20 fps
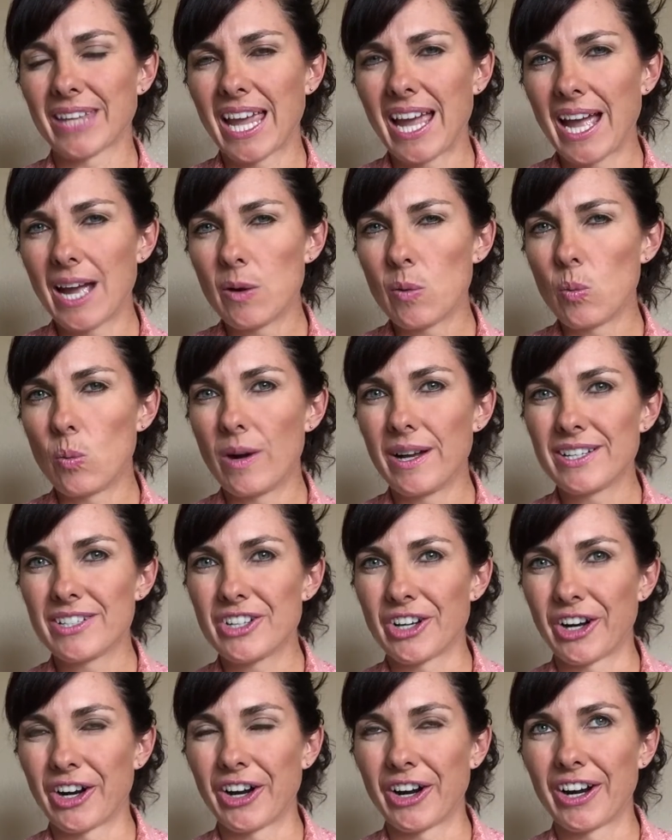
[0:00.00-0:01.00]
I
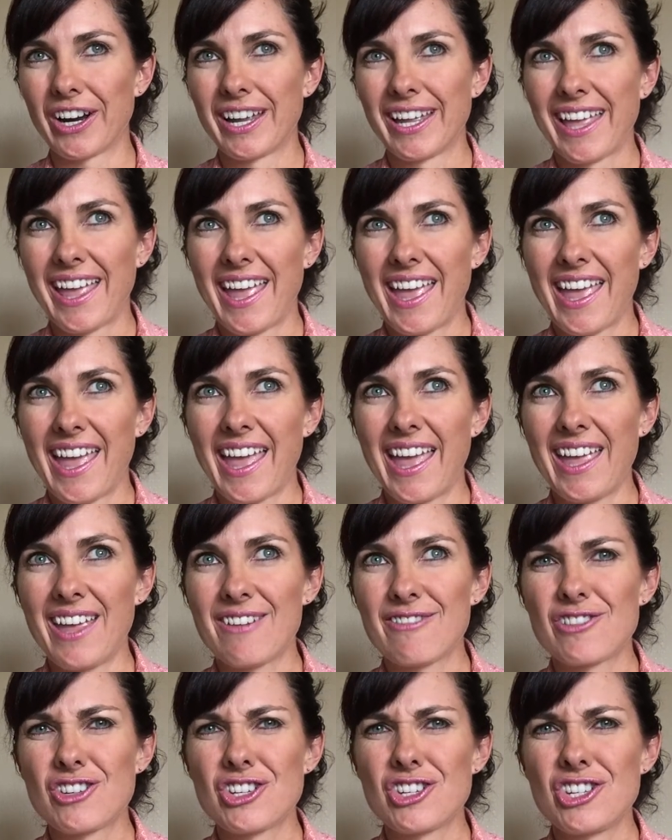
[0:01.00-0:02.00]
wonder
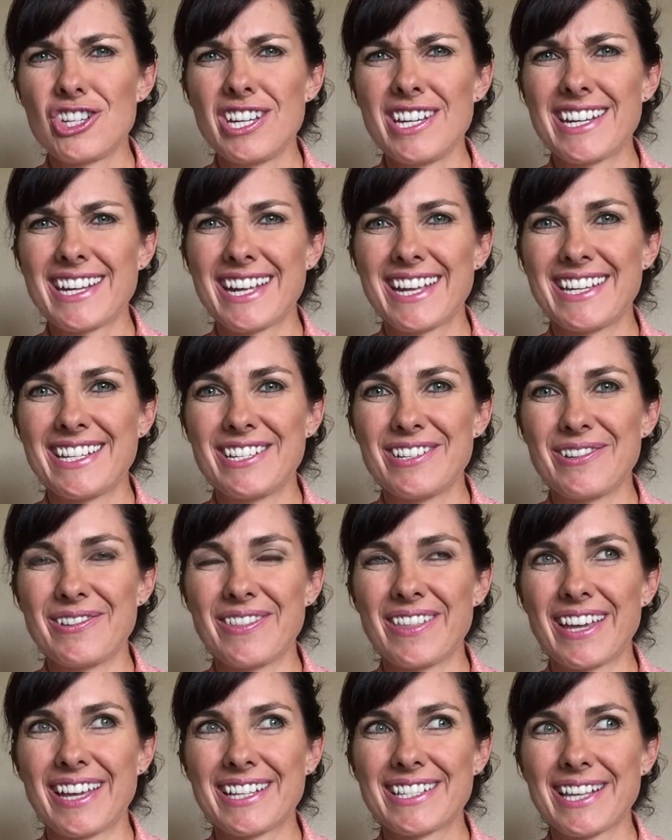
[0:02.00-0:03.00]
if she can do
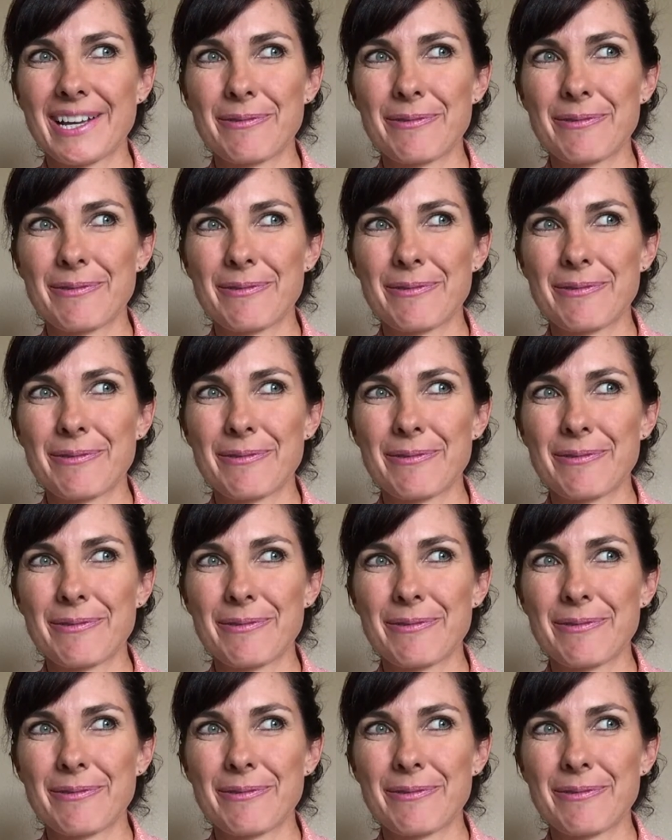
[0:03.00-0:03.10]
this.